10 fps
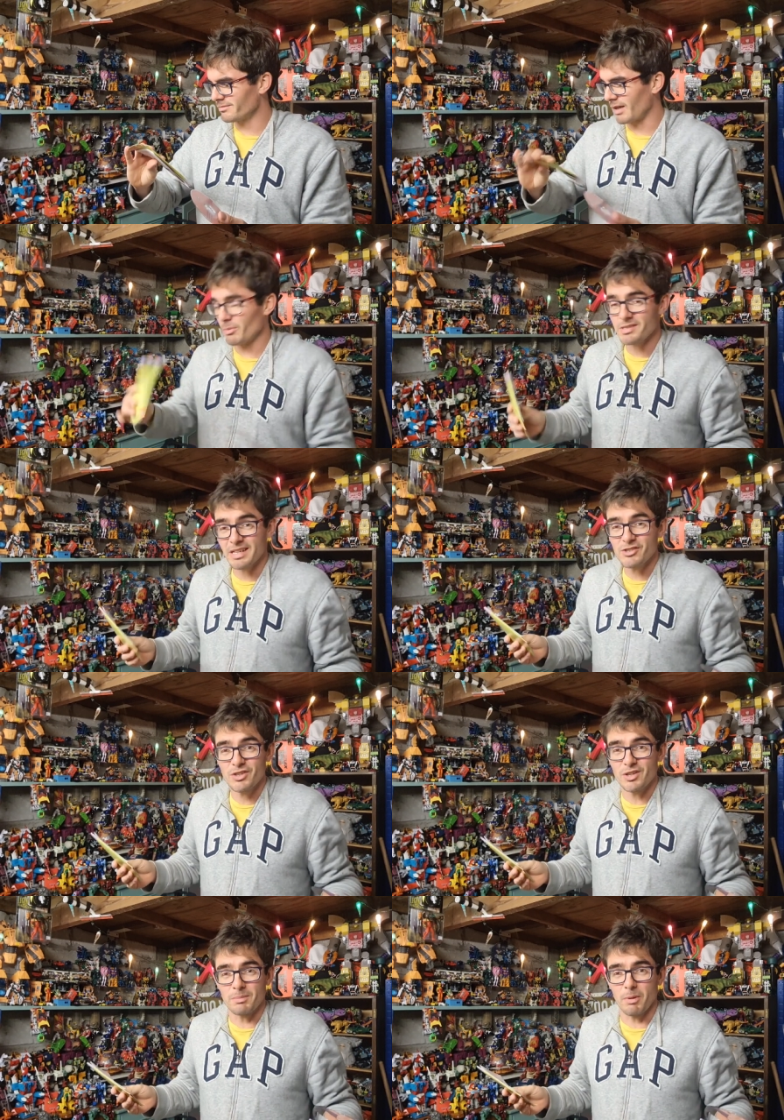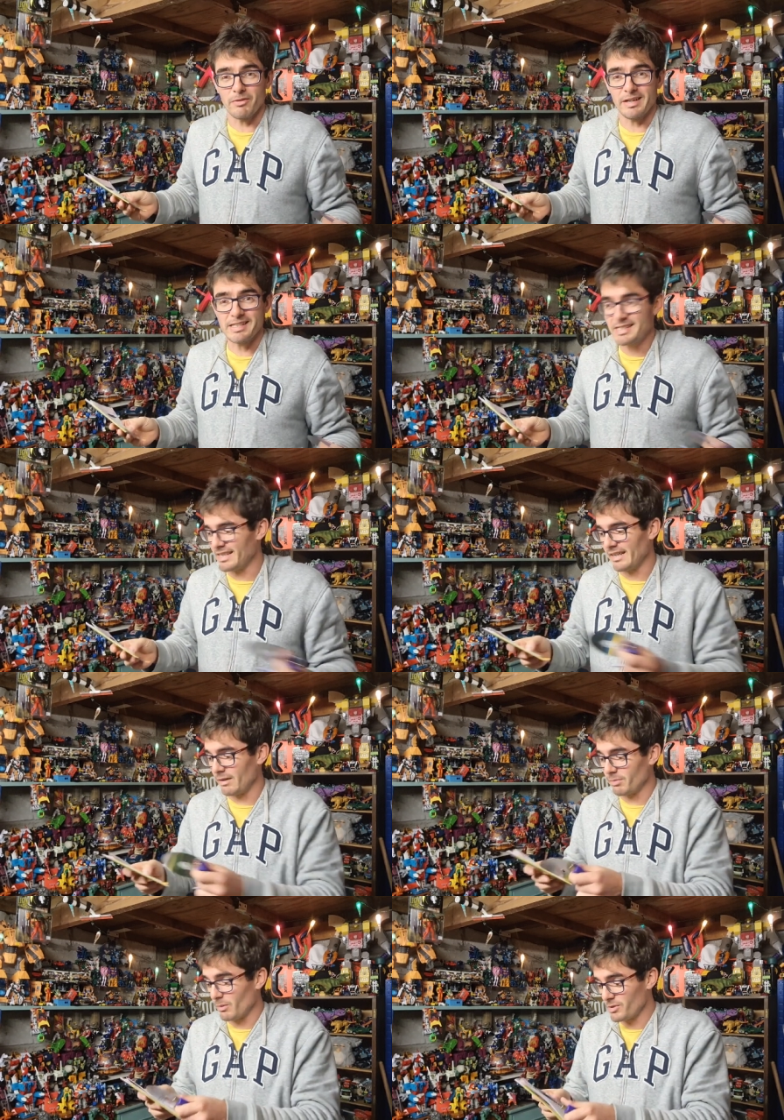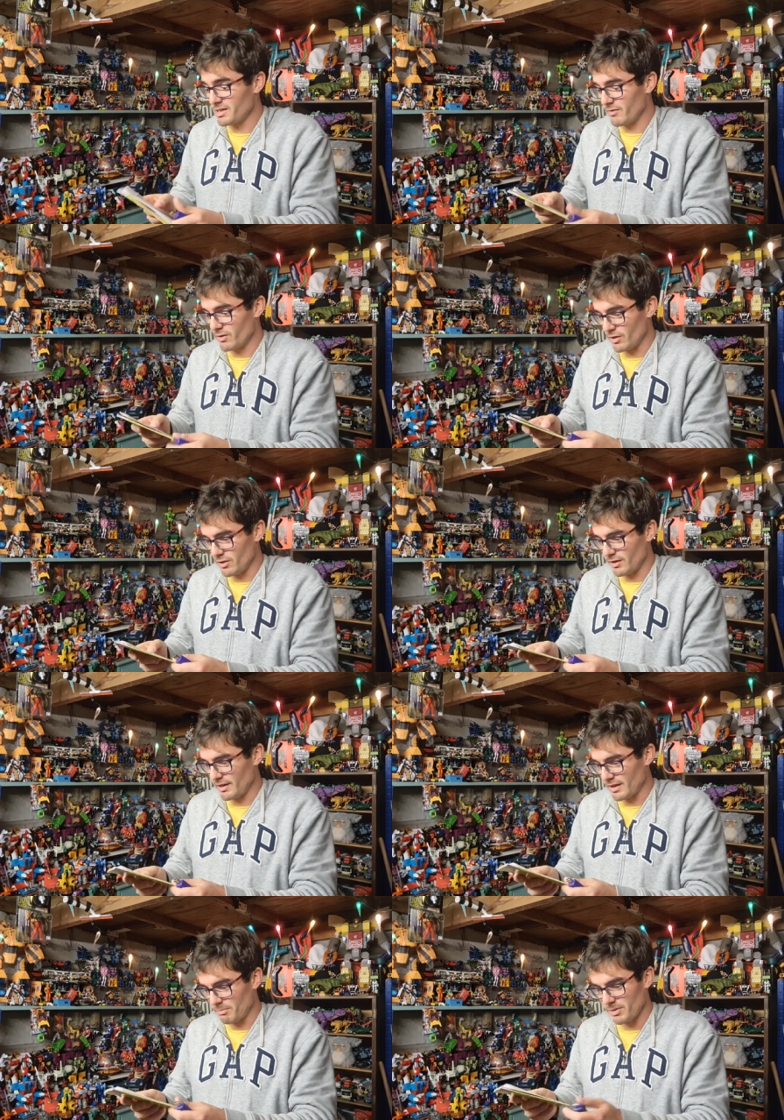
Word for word: I wasn't actually going to bother listing it. I, I wasn't even going to look it up,